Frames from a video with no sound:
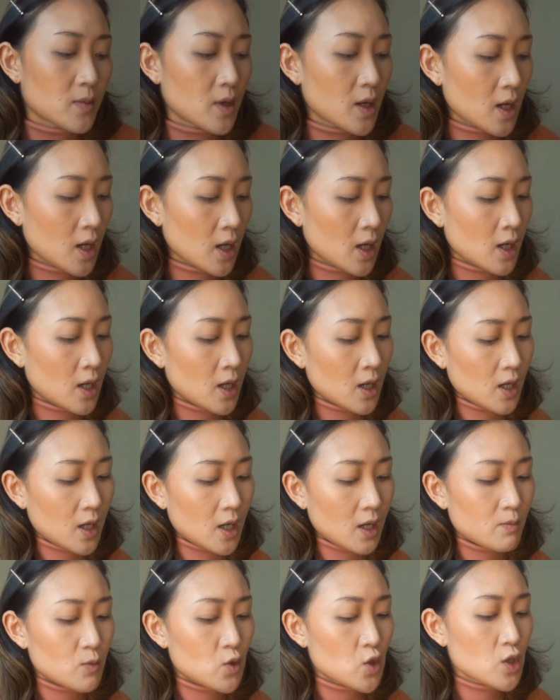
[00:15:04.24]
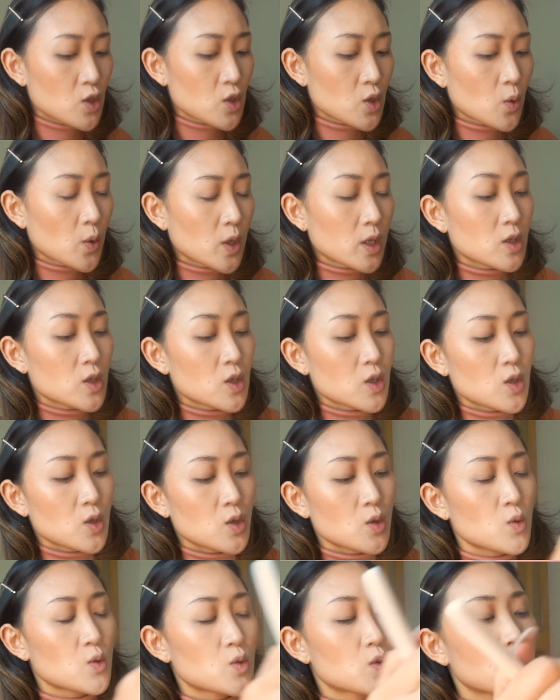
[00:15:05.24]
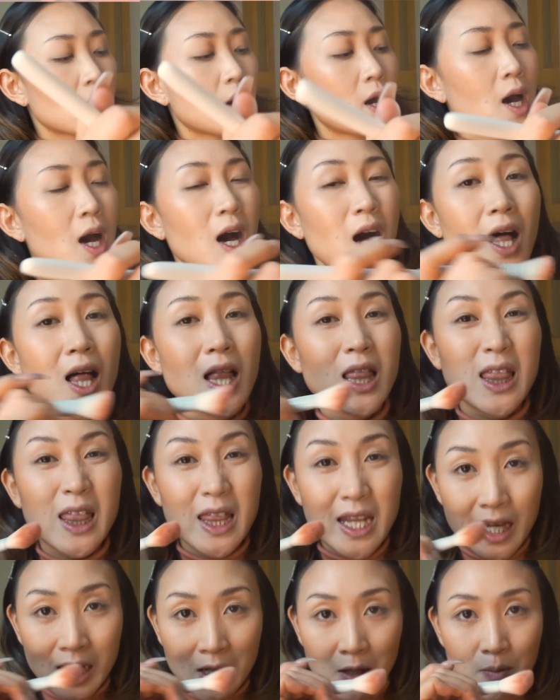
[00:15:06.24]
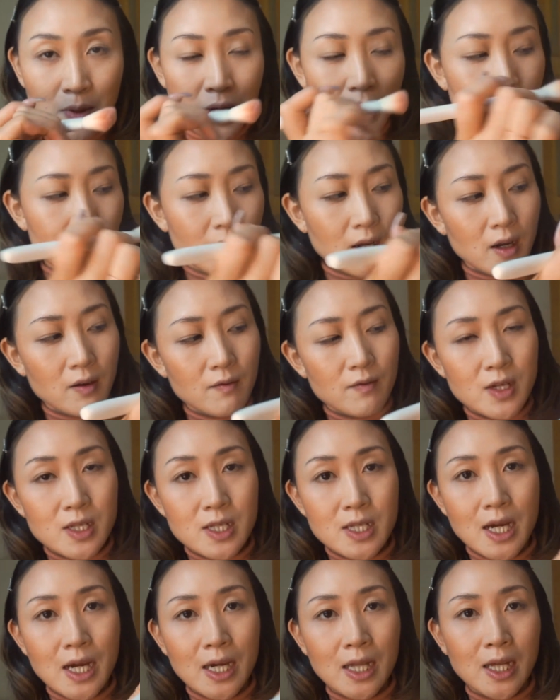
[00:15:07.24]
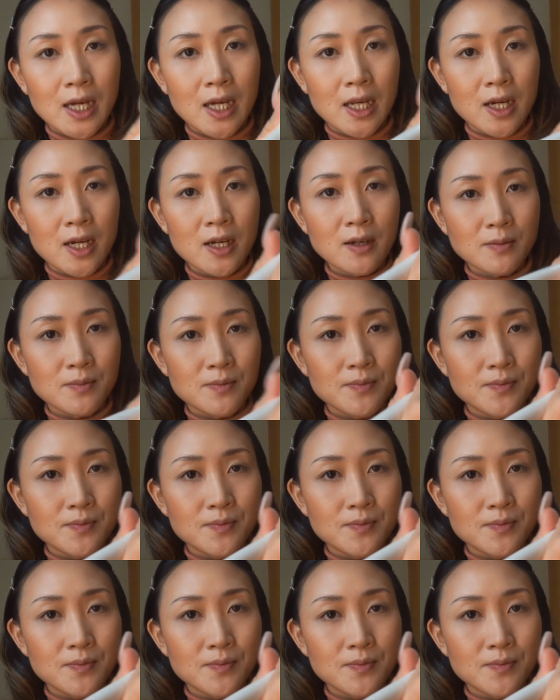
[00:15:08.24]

and I'm just going to use a little bit of this highlighter.